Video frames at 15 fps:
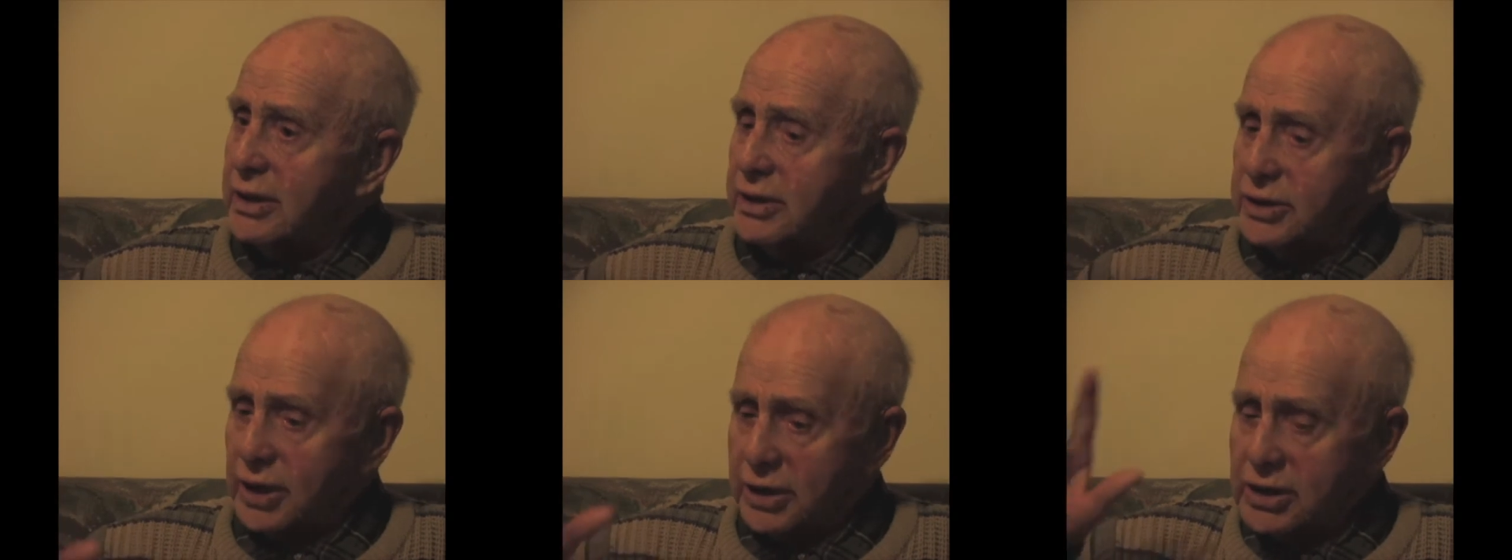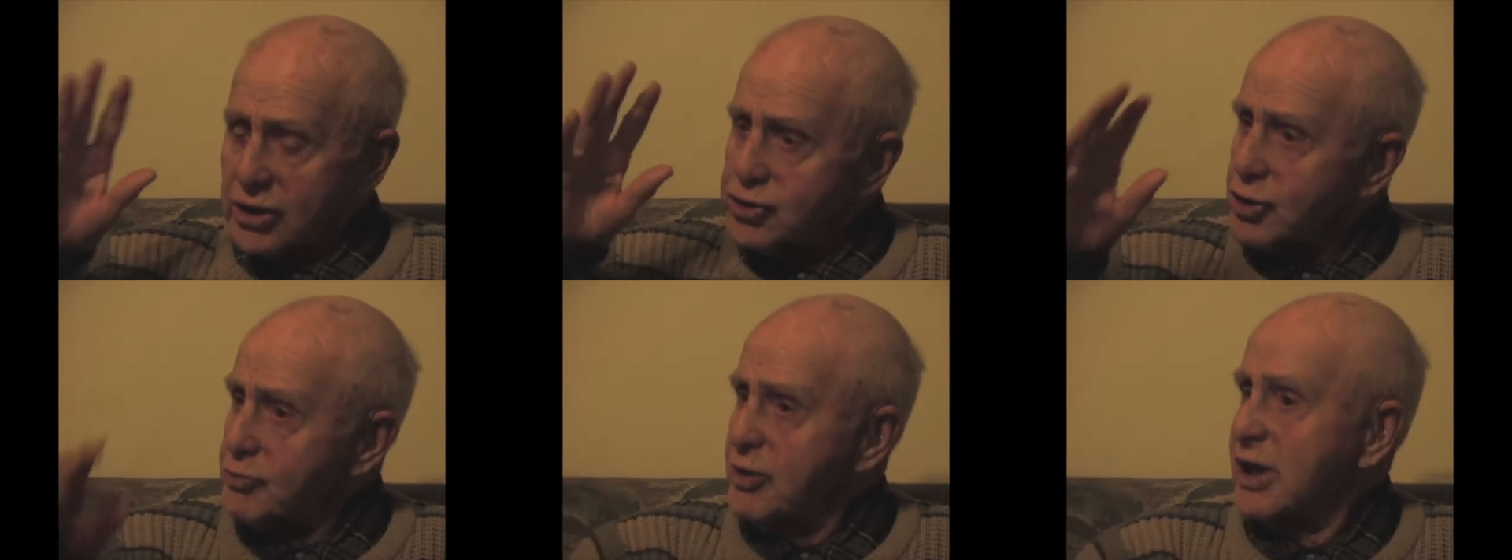you
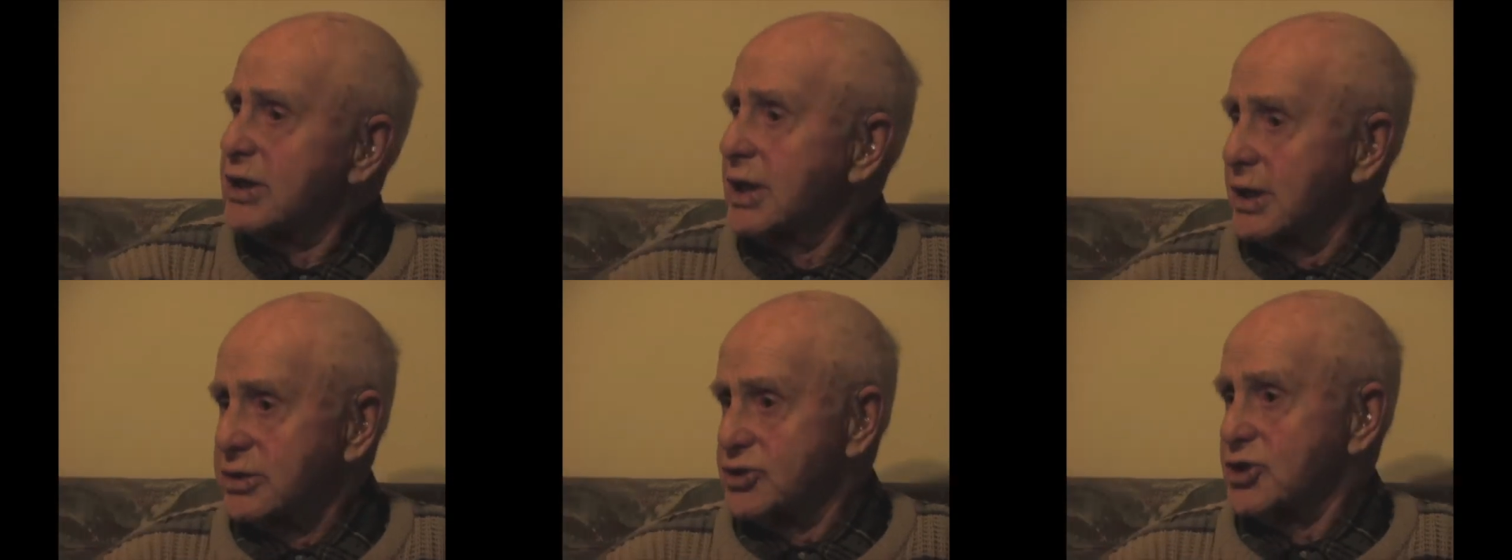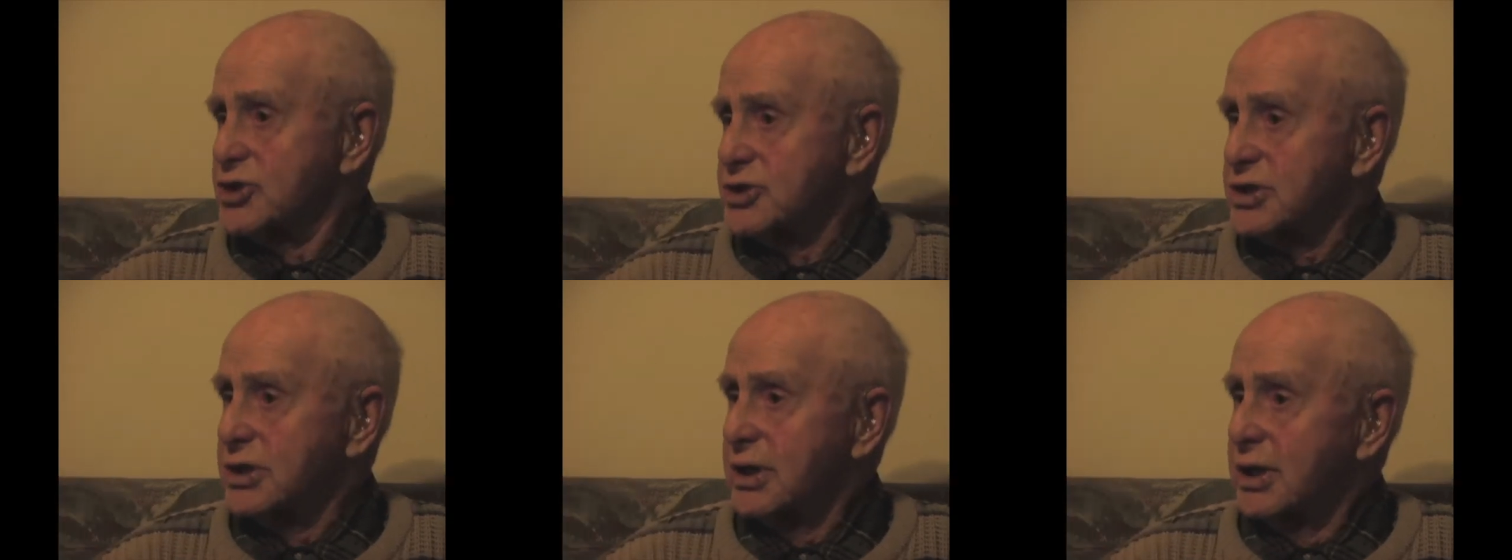cut your main
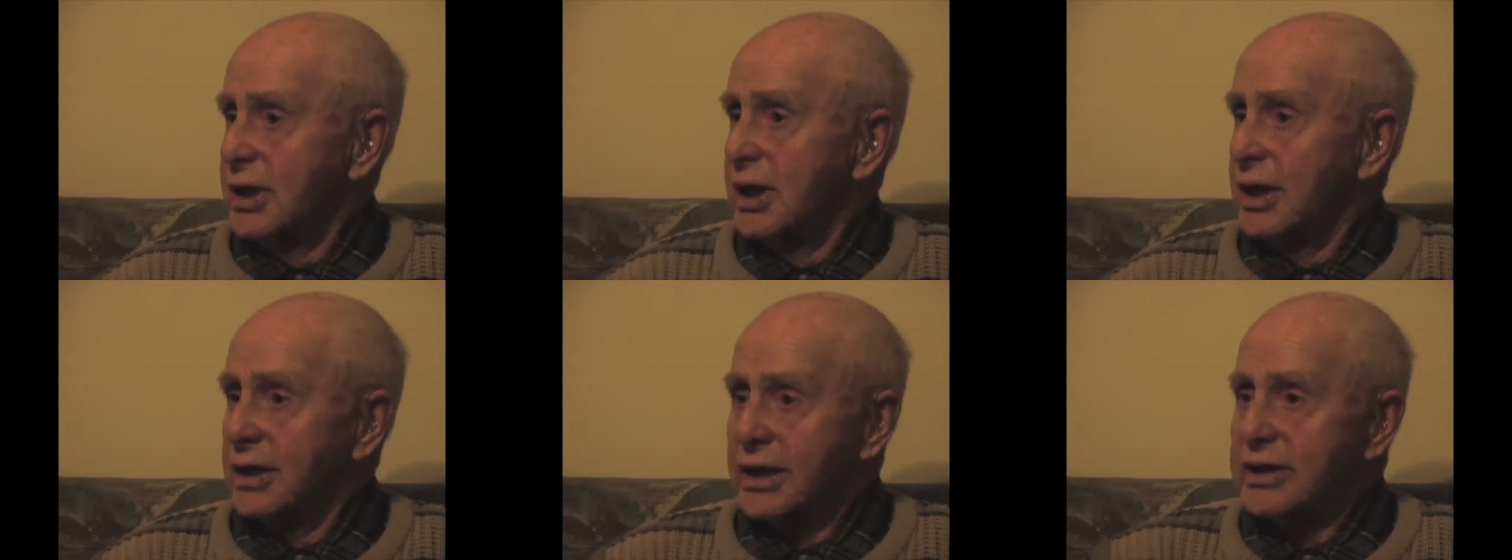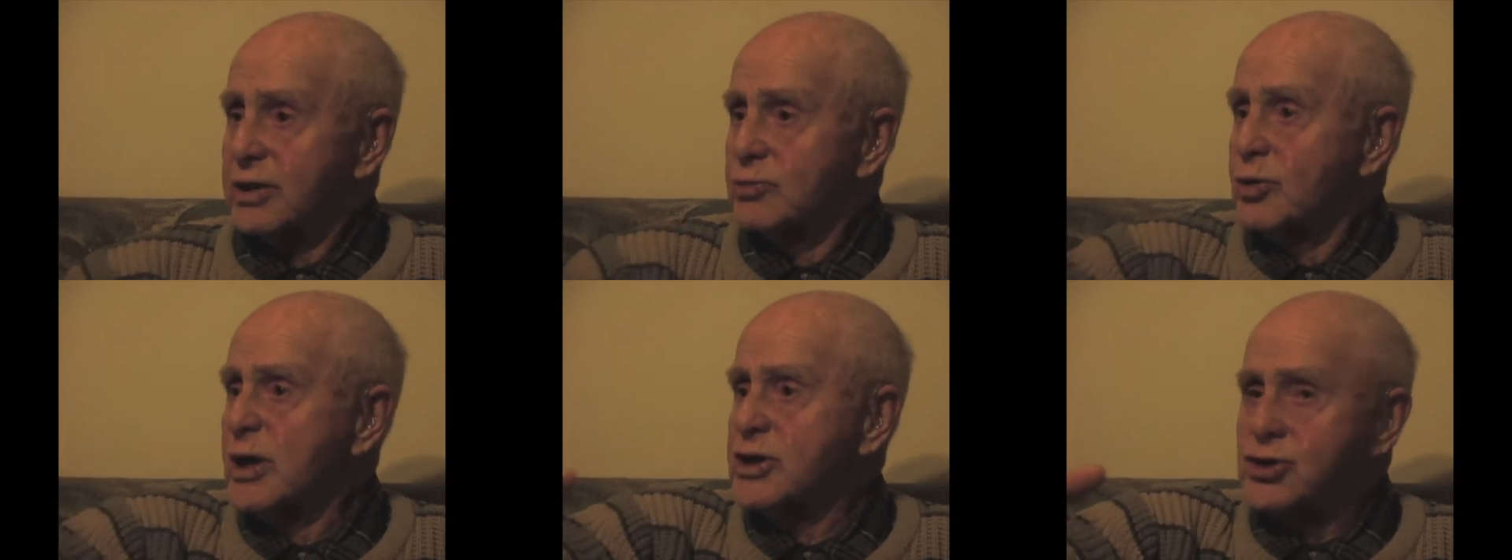engines and let
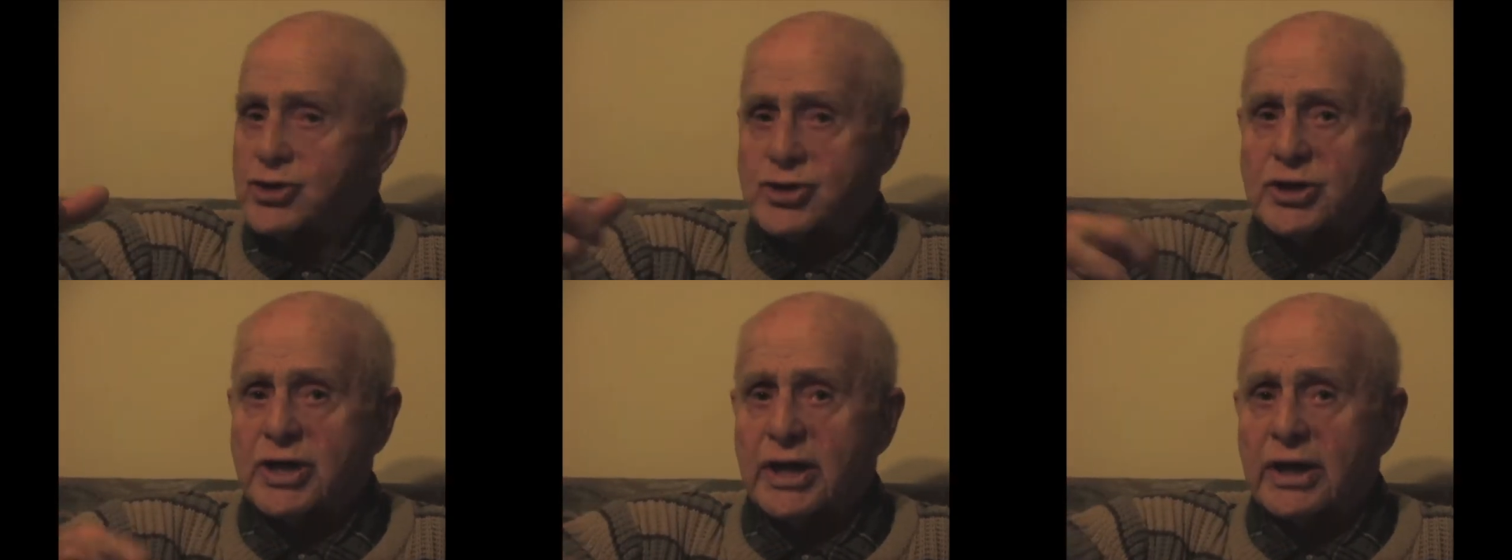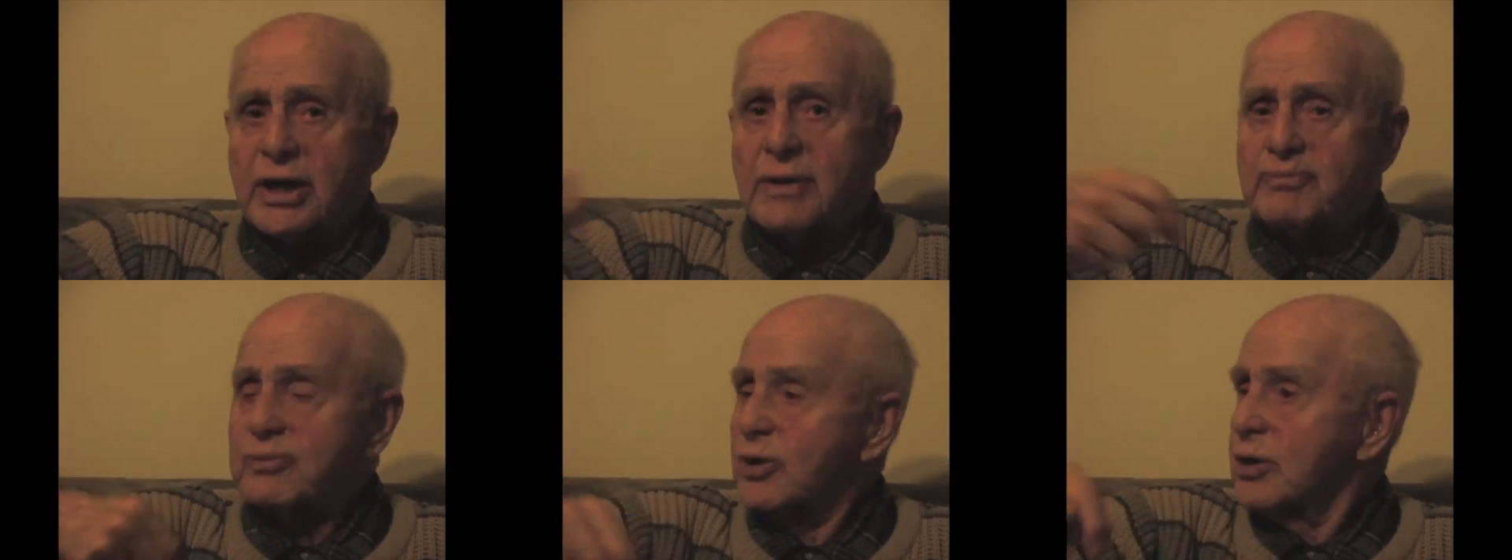the winch take
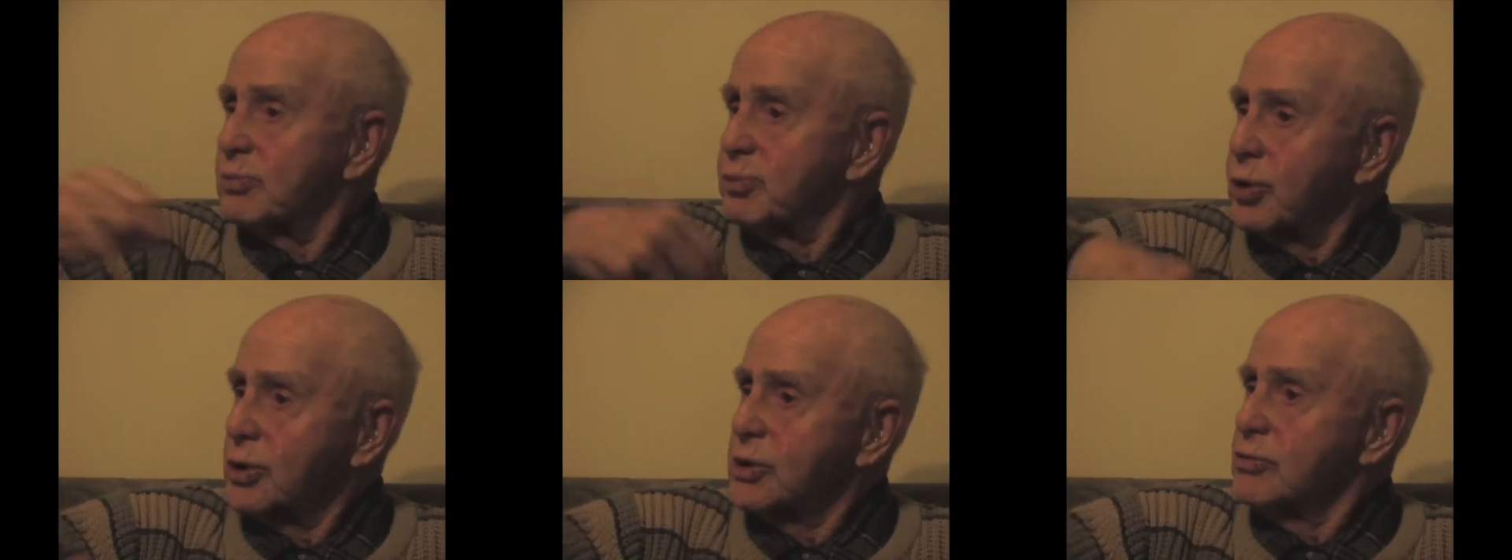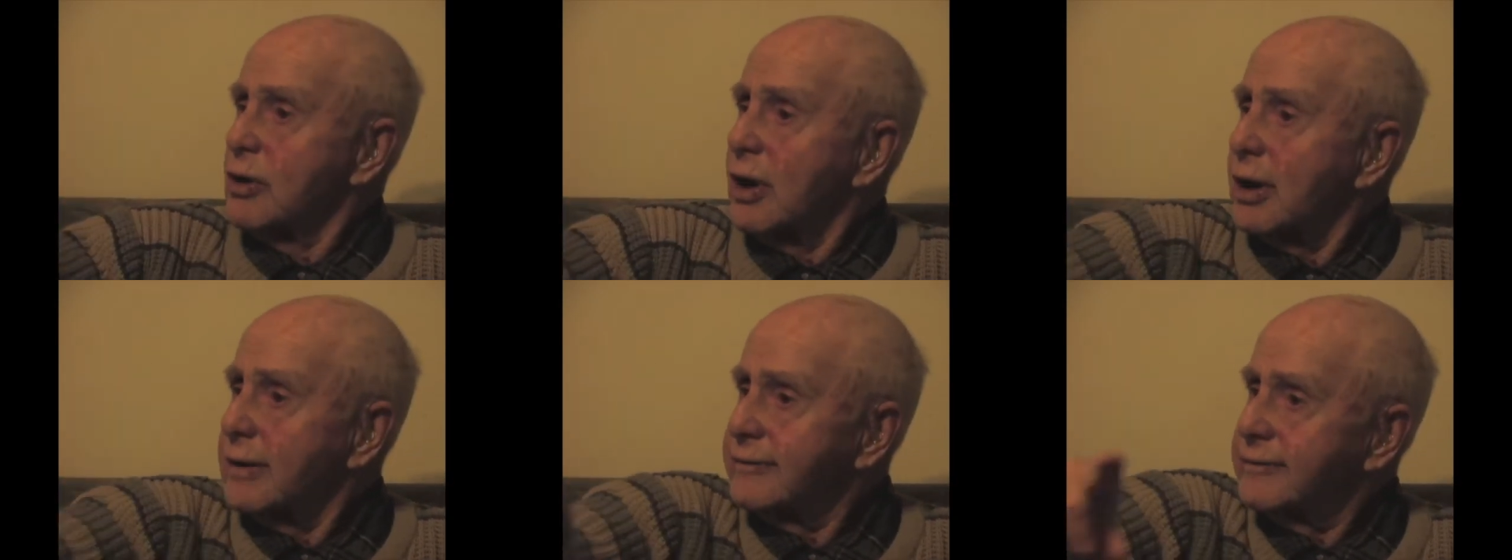up and pull you
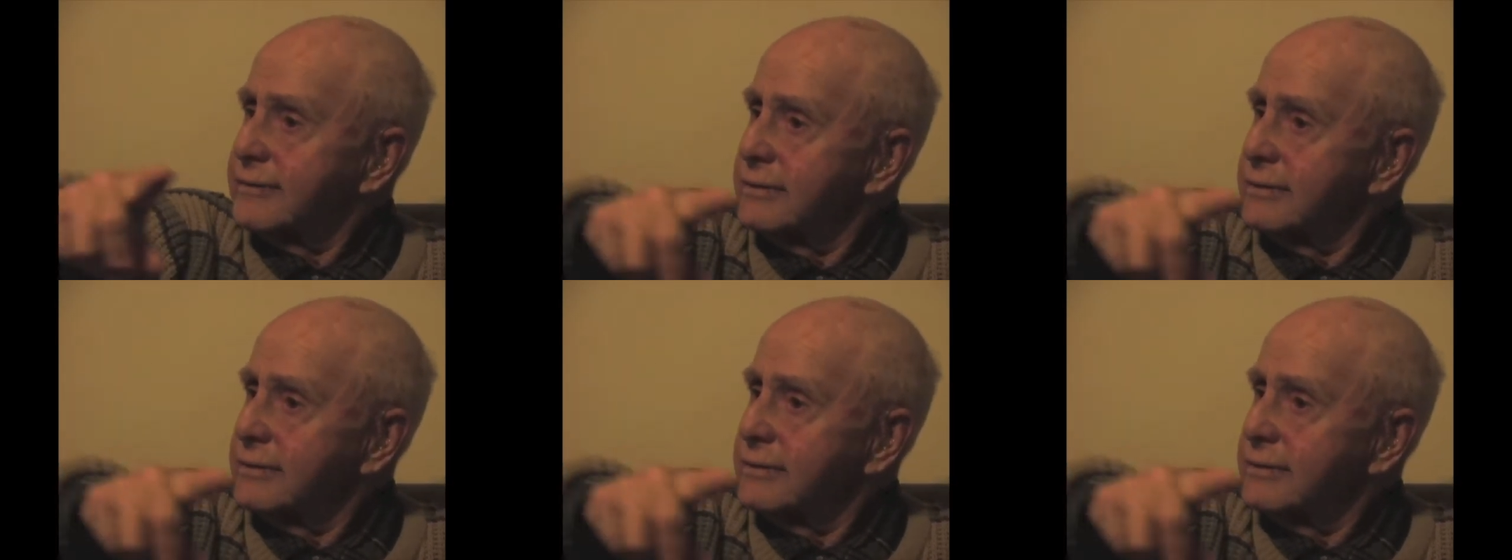off